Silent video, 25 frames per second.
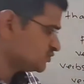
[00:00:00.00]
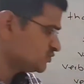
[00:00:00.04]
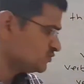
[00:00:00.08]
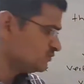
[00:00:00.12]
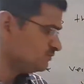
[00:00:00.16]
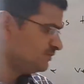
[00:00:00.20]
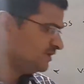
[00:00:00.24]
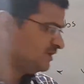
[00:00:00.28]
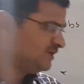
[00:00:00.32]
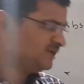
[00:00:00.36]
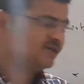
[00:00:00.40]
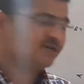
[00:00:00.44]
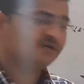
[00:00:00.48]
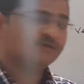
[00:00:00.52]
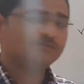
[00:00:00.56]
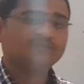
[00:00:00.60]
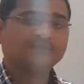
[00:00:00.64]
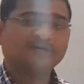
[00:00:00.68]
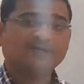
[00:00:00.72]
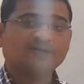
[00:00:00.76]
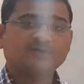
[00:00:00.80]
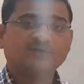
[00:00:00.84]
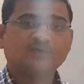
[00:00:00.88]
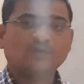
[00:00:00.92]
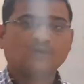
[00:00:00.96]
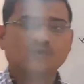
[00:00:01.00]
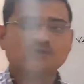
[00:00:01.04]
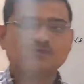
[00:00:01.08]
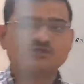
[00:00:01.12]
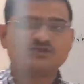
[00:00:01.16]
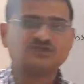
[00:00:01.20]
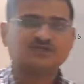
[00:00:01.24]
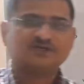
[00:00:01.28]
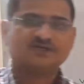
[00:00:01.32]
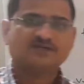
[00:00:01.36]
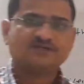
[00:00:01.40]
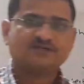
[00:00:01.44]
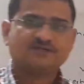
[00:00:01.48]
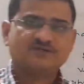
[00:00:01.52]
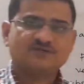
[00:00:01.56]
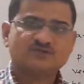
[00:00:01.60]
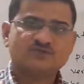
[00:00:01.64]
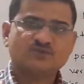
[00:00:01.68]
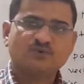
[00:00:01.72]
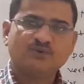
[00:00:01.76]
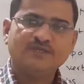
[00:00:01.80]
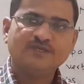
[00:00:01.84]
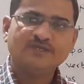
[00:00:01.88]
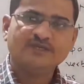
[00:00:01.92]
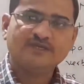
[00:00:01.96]
to become a doctor.
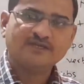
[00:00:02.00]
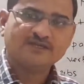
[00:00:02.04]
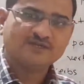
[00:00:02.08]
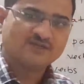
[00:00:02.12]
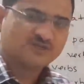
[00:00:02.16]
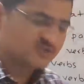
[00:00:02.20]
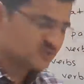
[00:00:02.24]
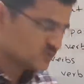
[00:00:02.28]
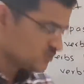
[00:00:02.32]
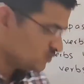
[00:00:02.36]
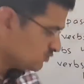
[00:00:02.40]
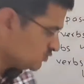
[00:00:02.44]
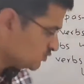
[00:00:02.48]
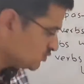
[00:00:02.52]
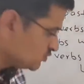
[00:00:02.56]
So here also